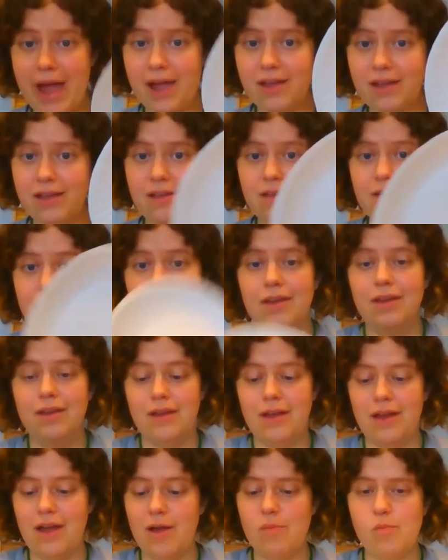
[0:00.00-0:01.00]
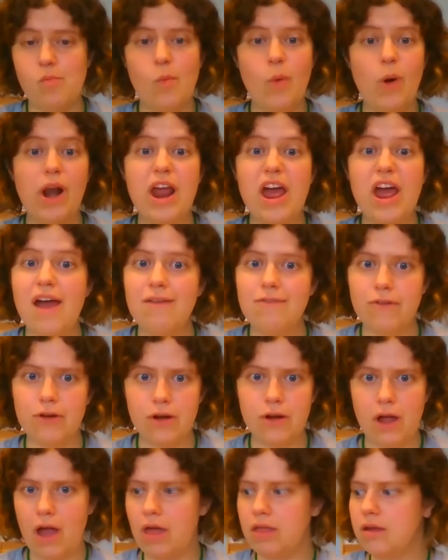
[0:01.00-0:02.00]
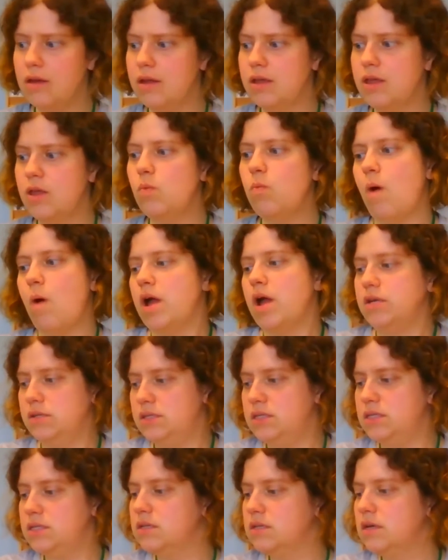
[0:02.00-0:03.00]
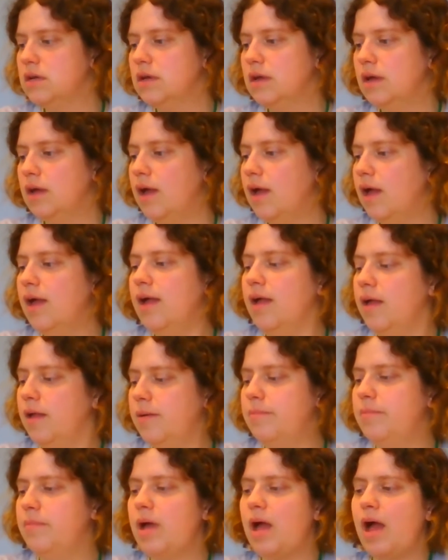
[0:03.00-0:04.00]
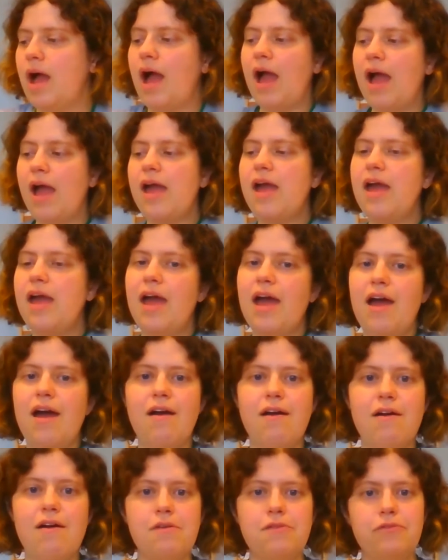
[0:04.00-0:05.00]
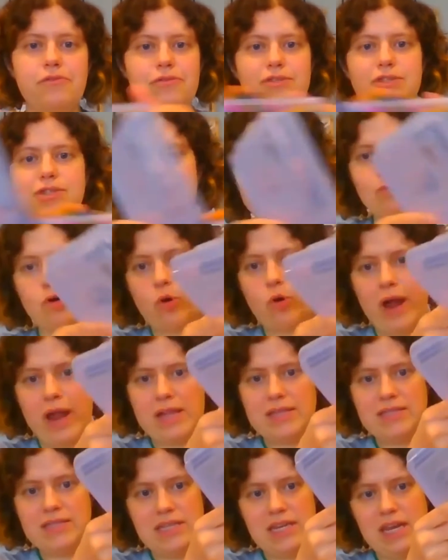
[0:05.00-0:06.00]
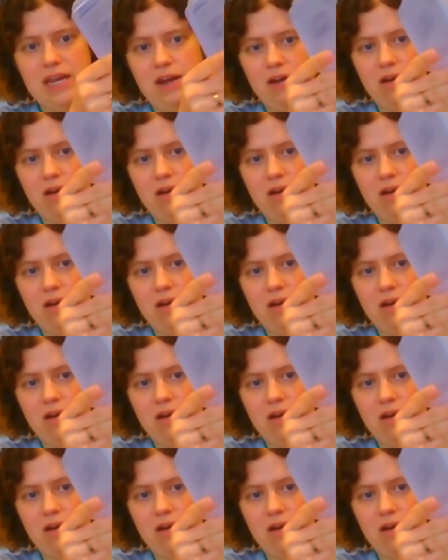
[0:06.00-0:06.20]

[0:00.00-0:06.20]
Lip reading: back, whatever color you want. I have some crayons